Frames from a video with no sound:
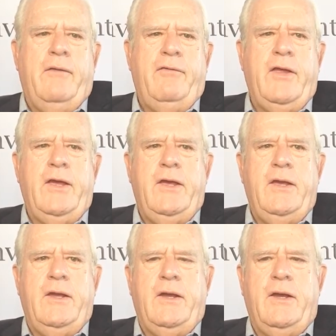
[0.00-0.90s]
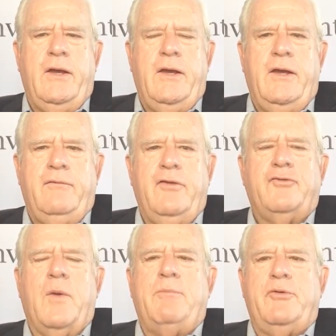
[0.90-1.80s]

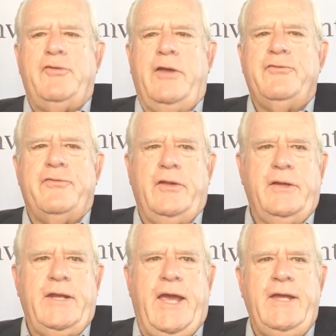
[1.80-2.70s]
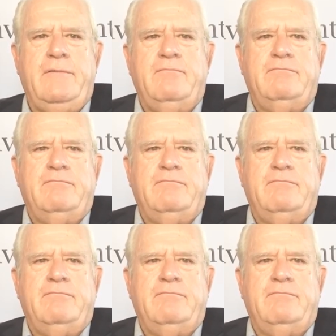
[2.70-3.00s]
This represents the Elite 8.